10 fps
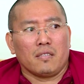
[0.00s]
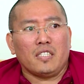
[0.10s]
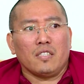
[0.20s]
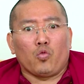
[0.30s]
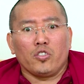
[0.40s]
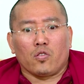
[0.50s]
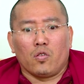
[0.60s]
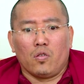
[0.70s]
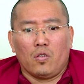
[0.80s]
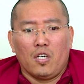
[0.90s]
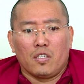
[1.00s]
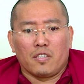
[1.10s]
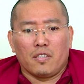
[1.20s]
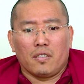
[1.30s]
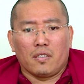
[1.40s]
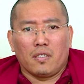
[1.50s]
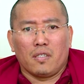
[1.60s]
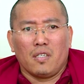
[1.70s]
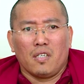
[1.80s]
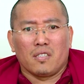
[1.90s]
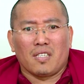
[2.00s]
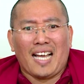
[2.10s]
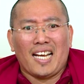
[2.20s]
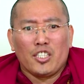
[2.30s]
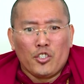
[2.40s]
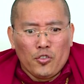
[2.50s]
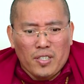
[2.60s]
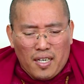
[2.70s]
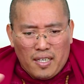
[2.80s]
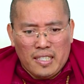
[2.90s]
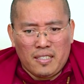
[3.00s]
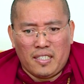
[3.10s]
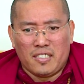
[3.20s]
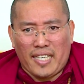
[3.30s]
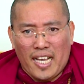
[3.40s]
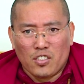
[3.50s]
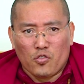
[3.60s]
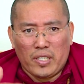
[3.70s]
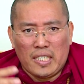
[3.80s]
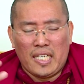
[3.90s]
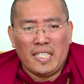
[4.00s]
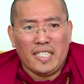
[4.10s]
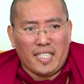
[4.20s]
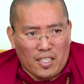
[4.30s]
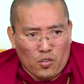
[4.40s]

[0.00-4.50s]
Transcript: This is what you call the the, the Kali Yuga in, in Sanskrit in India.